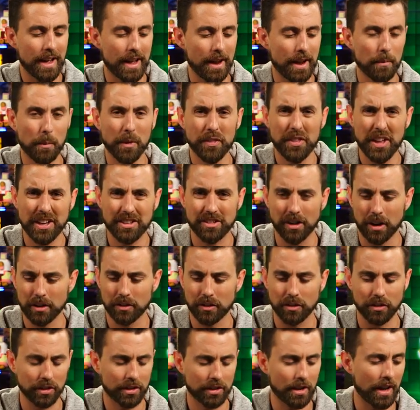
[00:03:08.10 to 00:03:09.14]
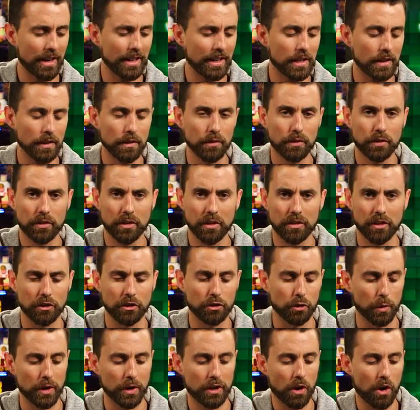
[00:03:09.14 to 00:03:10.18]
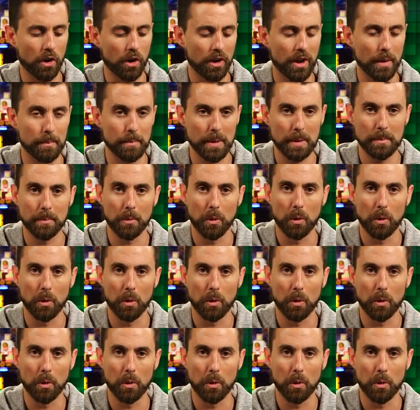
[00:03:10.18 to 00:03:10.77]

And what that does is it kind of gives the Joy-Con a bit